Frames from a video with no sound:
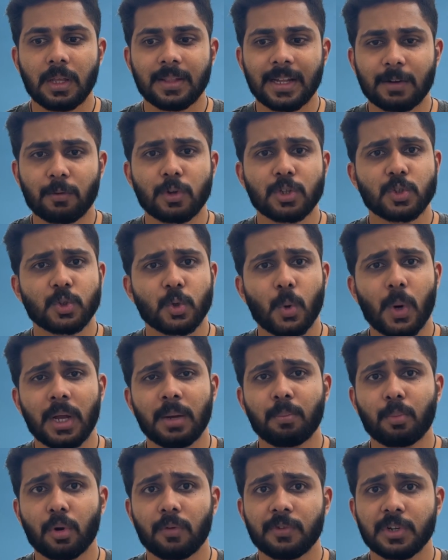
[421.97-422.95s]
that was so
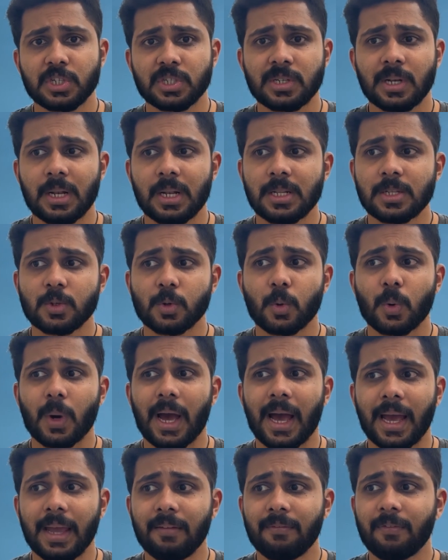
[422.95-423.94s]
unprofessional. So
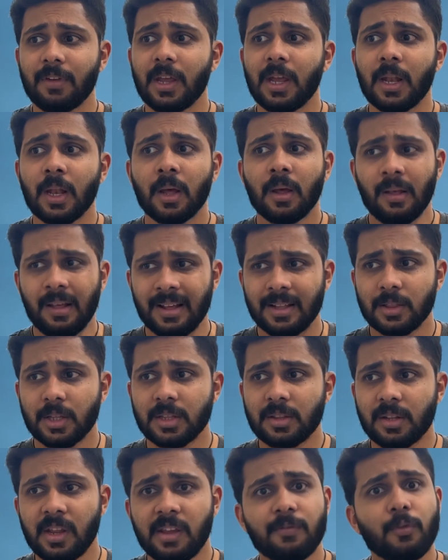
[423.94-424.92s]
I feel the
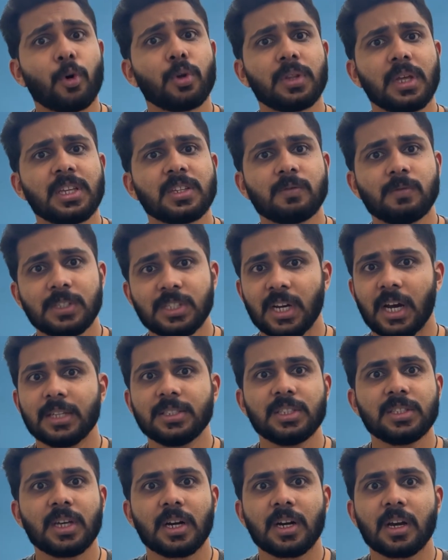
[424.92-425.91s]
3-4 things which
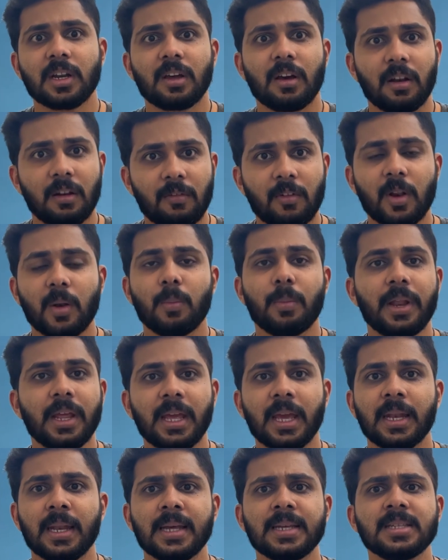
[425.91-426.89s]
Ajit Agarkar will
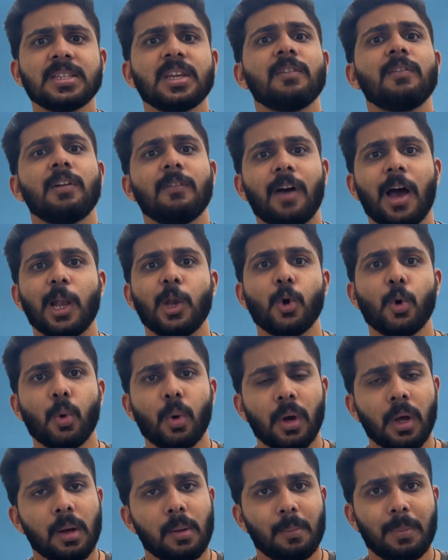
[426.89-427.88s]
bring in is, he will value
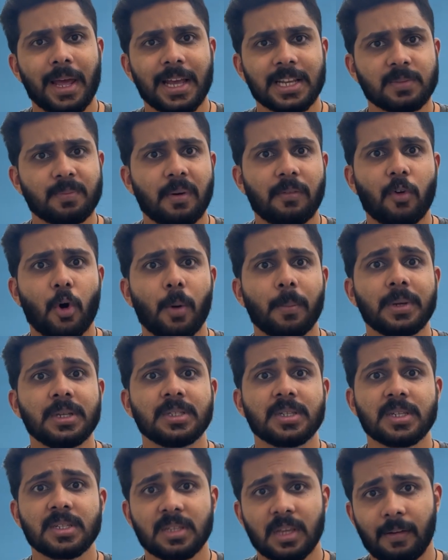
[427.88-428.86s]
players'
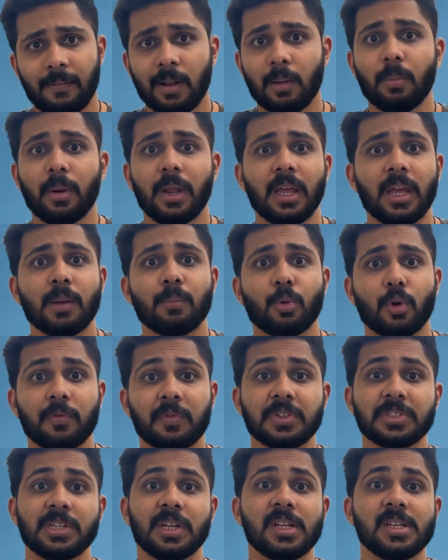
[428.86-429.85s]
performances, he will bring in
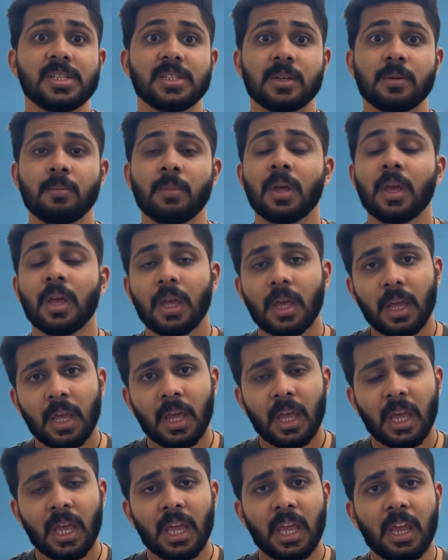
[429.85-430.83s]
professionalism,
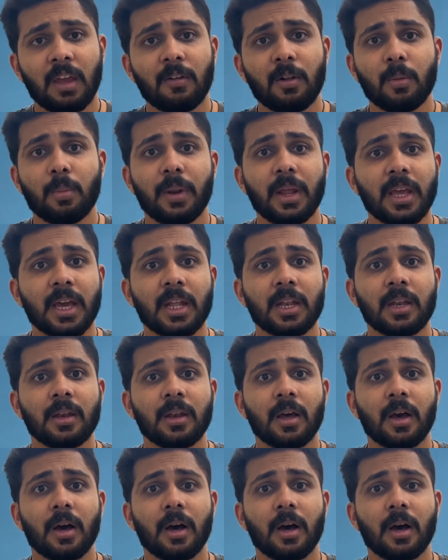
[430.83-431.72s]
he will bring in